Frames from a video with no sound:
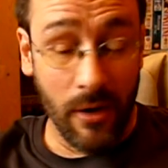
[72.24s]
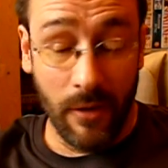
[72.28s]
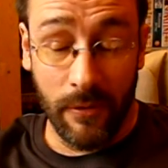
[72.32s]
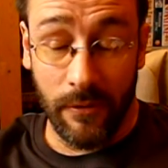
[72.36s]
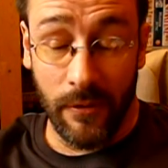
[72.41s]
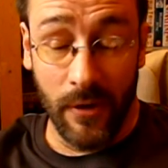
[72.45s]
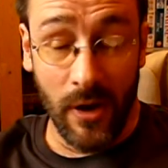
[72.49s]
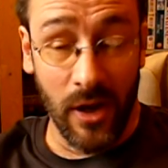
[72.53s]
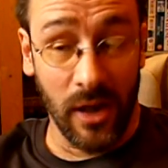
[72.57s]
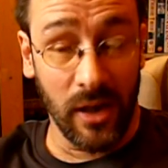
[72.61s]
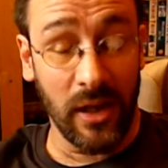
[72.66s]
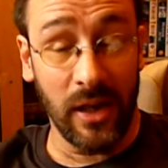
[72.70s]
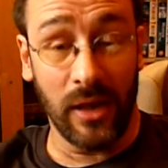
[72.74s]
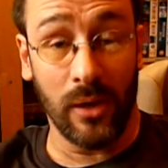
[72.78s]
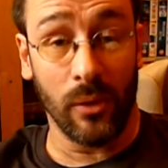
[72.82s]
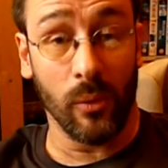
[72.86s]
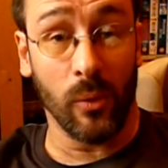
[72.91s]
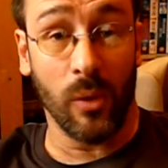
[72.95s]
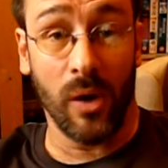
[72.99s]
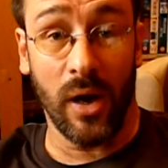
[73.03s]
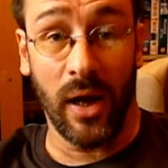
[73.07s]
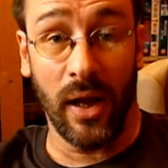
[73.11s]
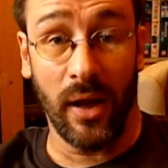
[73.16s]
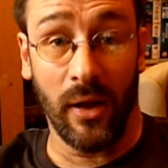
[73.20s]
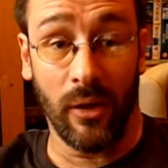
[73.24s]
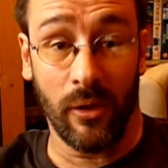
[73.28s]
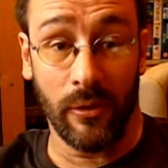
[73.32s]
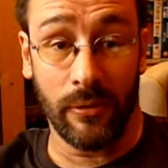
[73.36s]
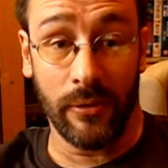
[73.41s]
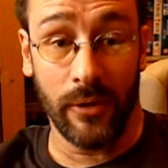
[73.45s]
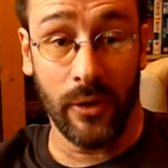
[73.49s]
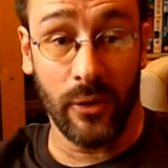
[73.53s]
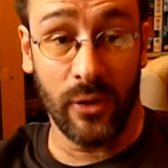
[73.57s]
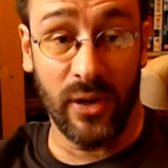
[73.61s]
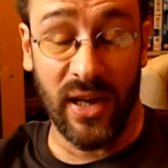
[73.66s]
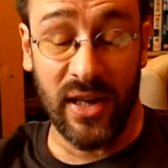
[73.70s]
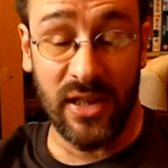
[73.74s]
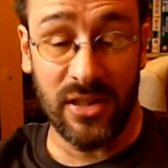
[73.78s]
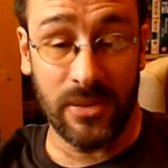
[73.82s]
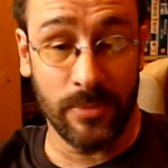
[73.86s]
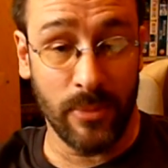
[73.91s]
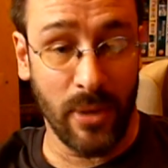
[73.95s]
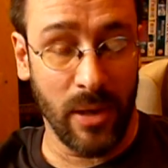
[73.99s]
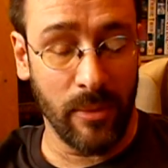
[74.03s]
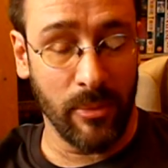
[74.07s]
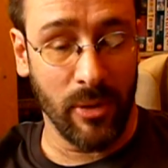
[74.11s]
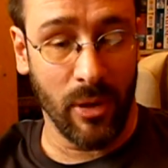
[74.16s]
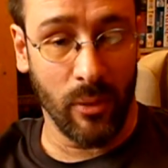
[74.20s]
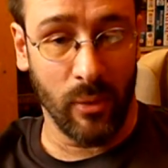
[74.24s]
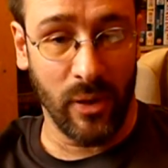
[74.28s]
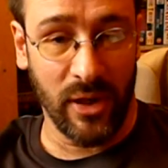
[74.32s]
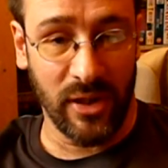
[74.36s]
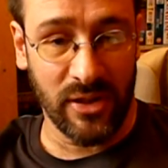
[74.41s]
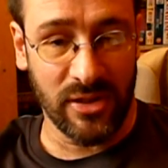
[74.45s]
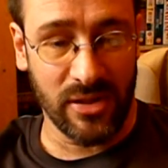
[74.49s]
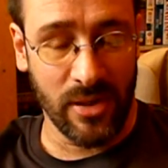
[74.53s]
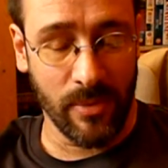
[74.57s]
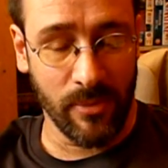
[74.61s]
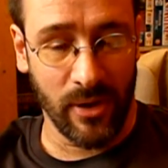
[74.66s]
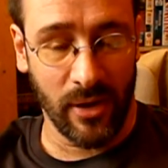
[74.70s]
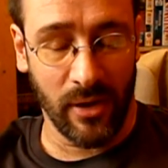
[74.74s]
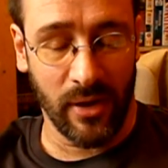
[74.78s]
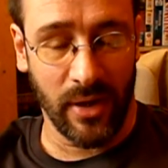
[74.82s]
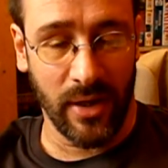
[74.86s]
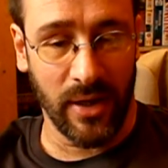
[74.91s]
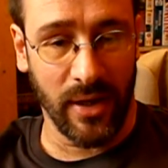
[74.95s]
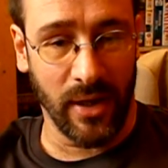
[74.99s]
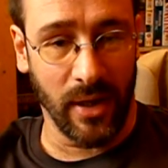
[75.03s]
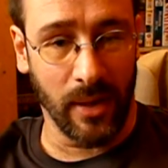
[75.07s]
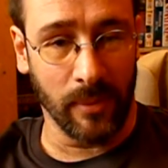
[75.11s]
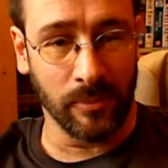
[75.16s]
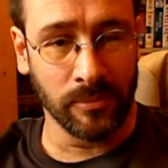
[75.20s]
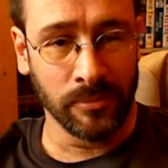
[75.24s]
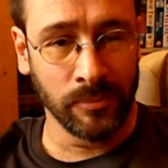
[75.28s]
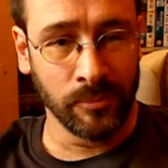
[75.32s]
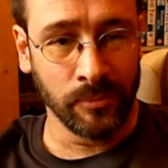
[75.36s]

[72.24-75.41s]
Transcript: for a little while, a few days, maybe a week, something like that.